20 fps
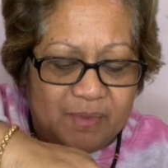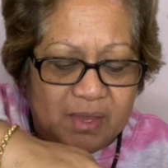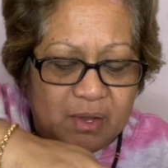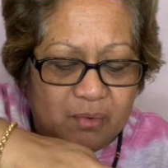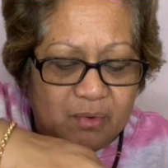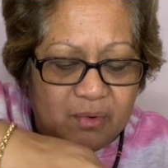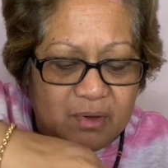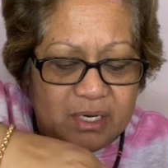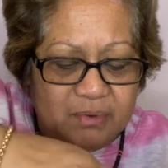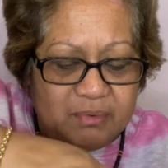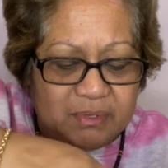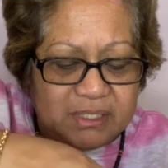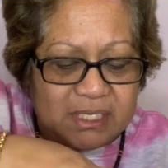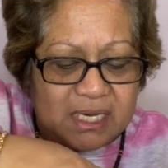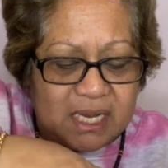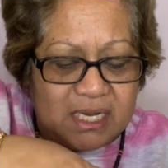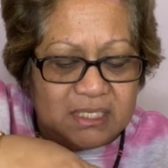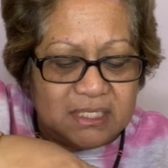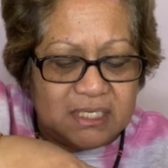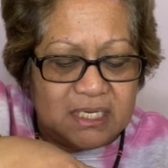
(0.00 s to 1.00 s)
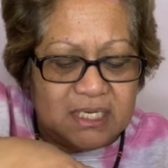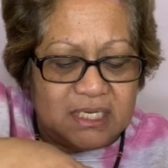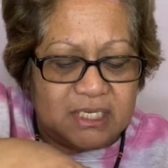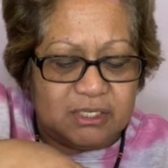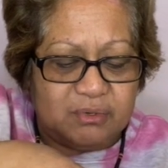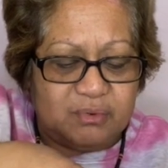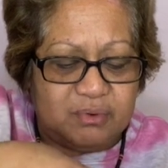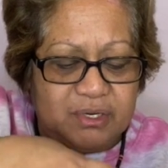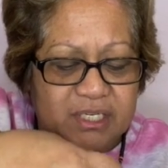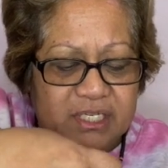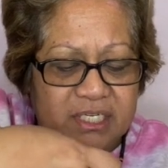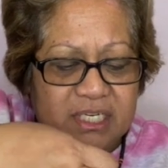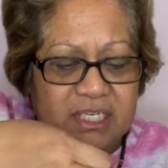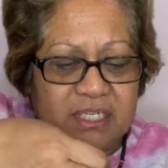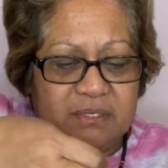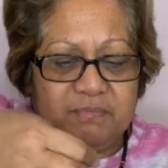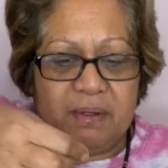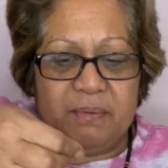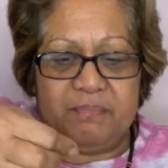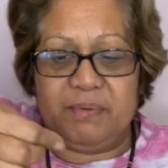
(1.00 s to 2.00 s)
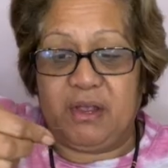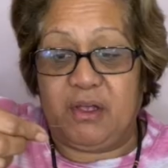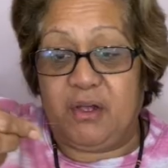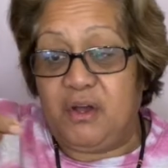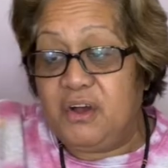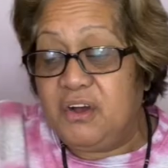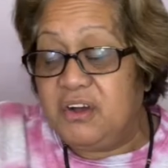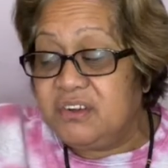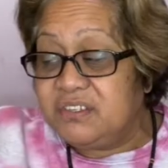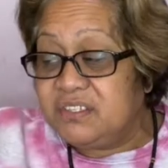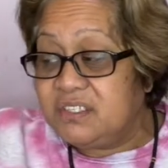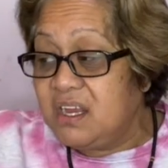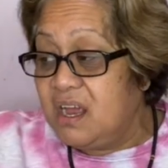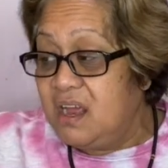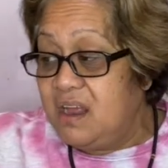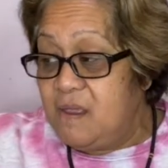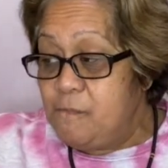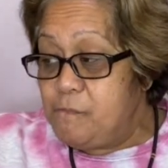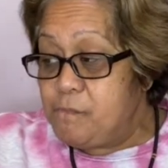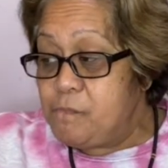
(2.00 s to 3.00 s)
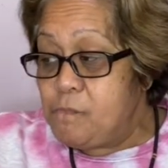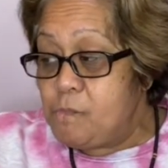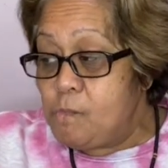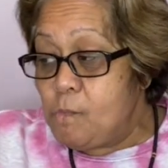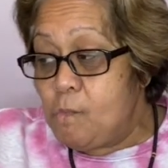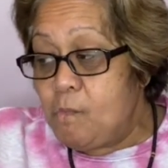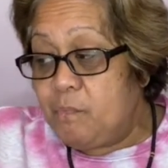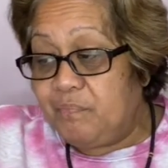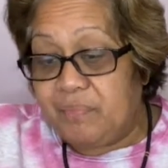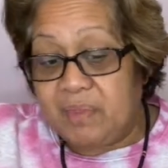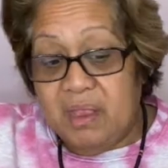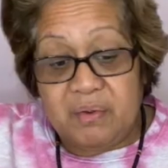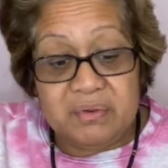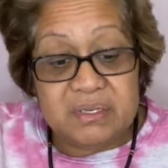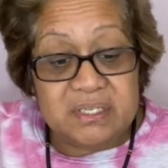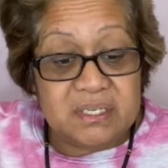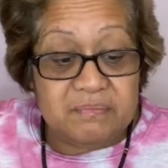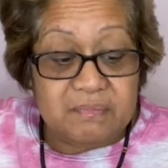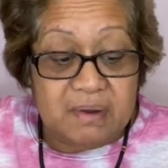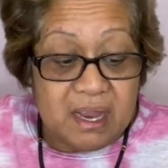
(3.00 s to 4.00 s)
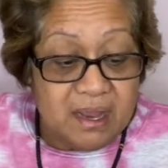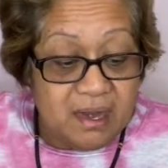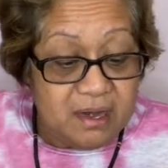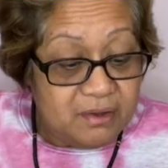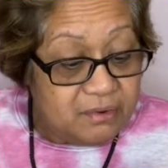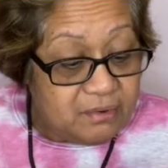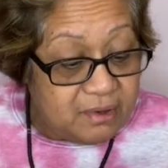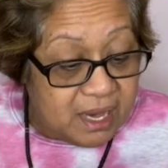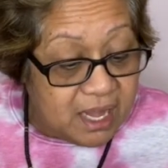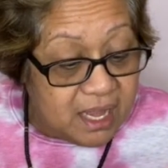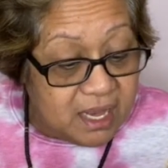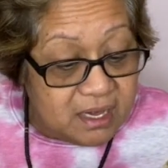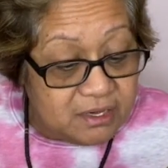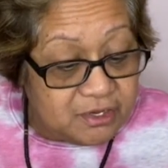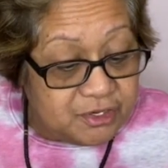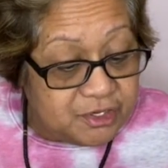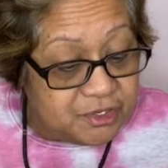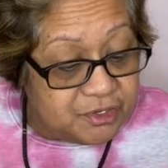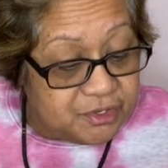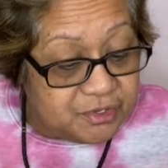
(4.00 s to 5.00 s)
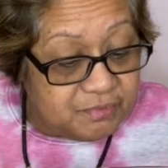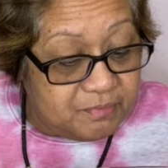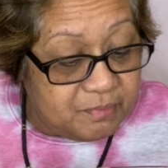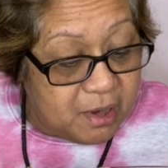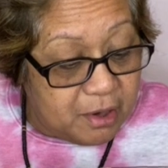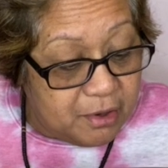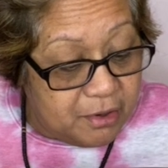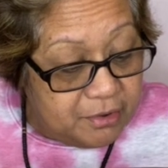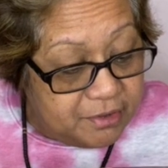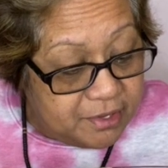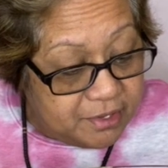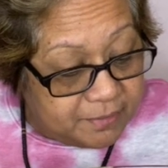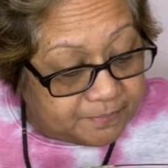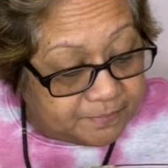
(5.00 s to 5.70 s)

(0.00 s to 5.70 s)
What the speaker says: All he was asking is questions, but because I was in my little attitude mode,